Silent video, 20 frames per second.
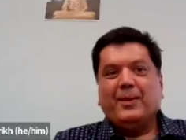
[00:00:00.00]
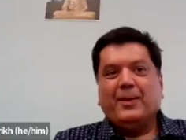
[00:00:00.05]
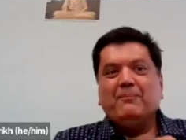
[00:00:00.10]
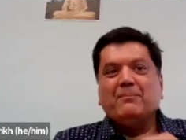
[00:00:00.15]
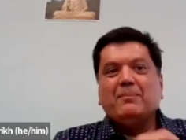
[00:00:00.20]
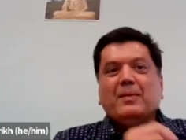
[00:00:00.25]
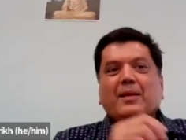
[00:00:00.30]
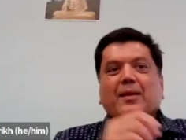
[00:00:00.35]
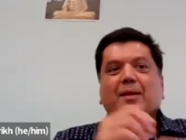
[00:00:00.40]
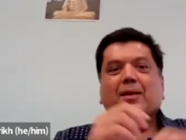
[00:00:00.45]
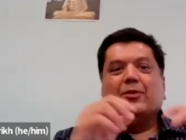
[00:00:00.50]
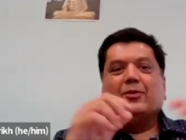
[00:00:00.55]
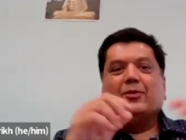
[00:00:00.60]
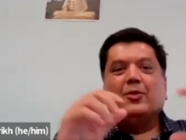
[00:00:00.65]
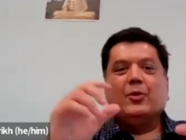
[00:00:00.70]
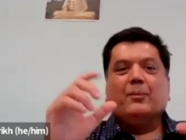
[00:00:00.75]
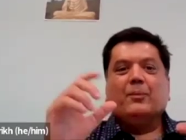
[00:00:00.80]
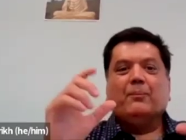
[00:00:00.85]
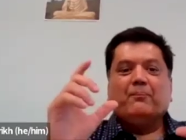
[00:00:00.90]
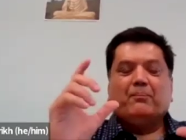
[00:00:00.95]
Okay.
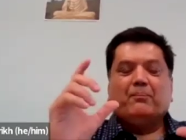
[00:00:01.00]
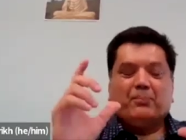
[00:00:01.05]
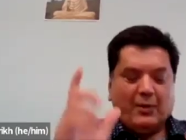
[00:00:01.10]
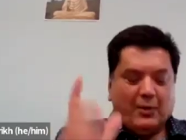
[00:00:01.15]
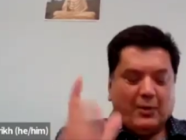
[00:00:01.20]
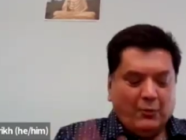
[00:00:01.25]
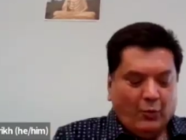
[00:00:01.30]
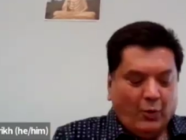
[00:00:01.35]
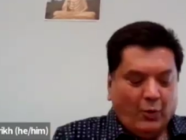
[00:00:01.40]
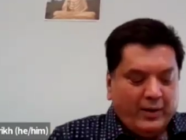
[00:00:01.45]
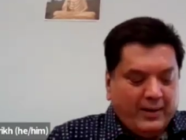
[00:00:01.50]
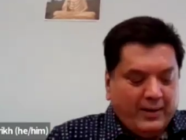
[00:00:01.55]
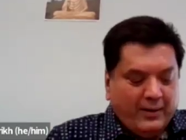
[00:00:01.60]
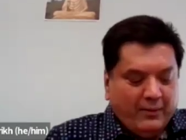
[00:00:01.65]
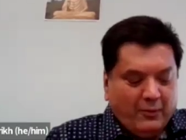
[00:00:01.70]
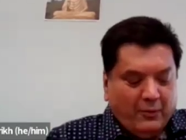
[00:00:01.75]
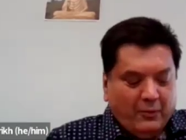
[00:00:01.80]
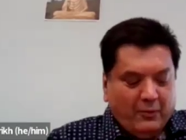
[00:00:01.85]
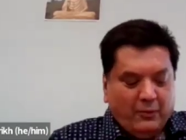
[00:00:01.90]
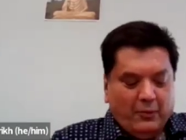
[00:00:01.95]
So
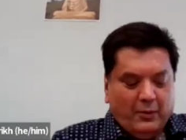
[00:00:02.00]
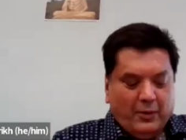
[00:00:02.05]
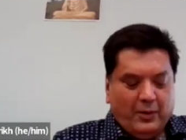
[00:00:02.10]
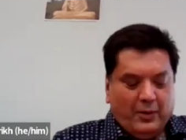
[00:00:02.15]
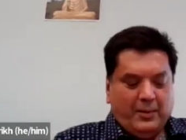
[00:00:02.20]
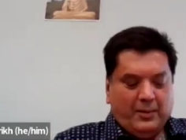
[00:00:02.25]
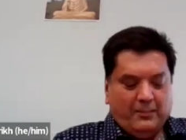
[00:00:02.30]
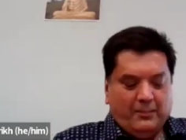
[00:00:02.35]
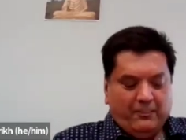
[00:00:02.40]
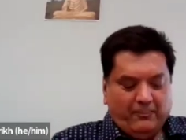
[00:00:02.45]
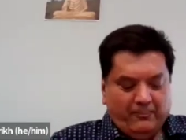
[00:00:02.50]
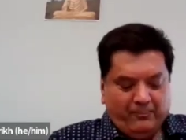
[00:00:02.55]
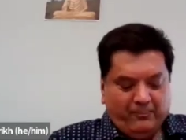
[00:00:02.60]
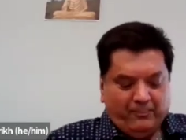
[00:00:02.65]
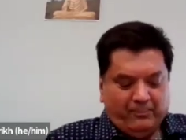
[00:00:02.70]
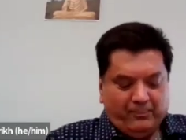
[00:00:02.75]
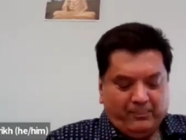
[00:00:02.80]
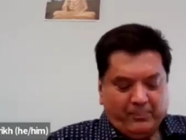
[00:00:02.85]
what um,